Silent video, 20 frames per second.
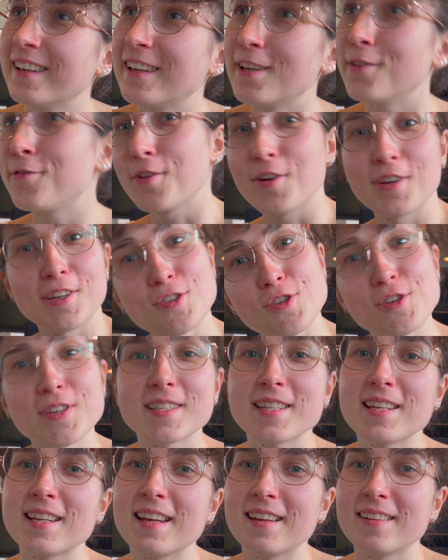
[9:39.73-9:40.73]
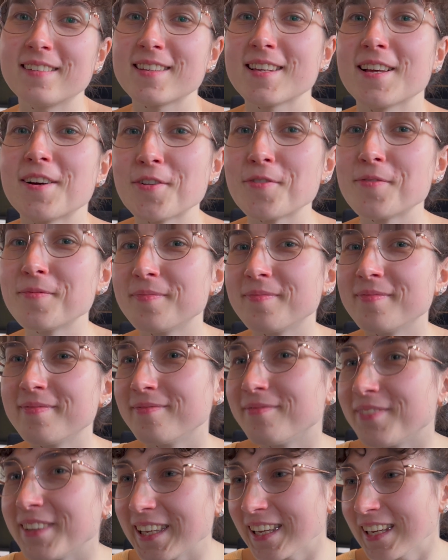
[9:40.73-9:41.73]
if you're interested in. So
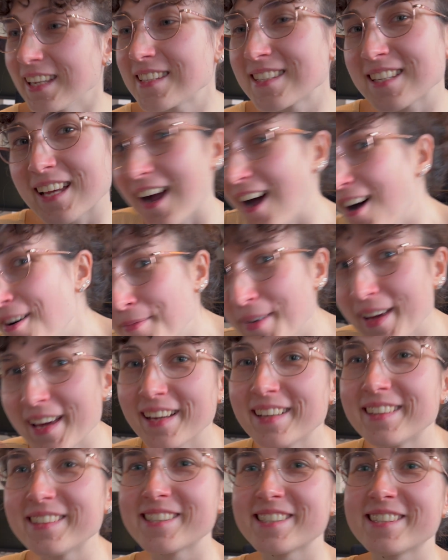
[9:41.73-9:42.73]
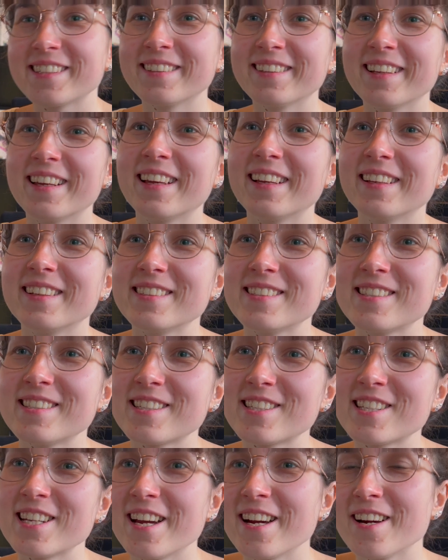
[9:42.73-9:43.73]
please comment and
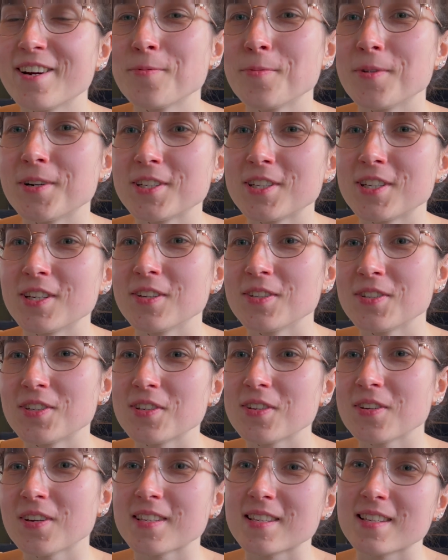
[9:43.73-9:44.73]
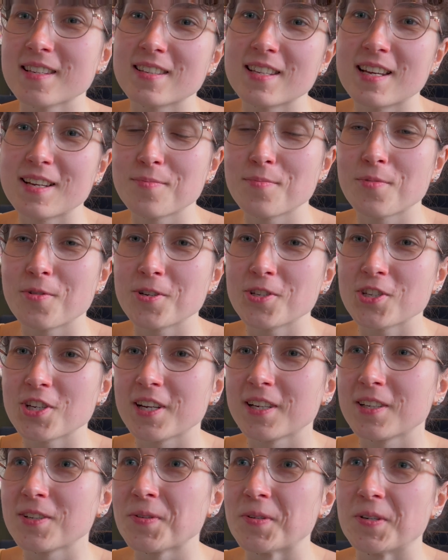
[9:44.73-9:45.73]
share what you do as a side
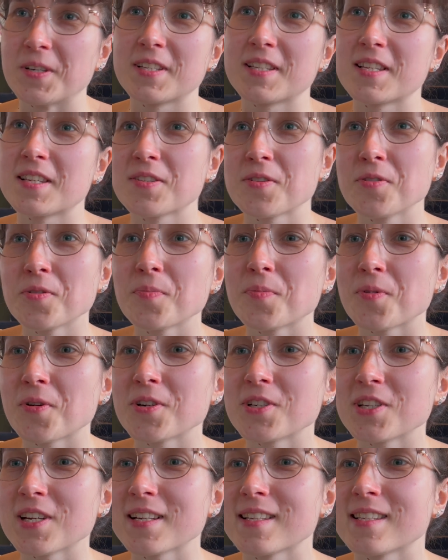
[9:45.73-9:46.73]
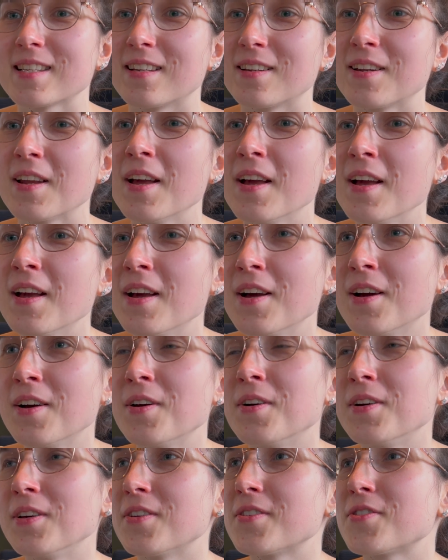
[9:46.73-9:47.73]
project or as a school project and your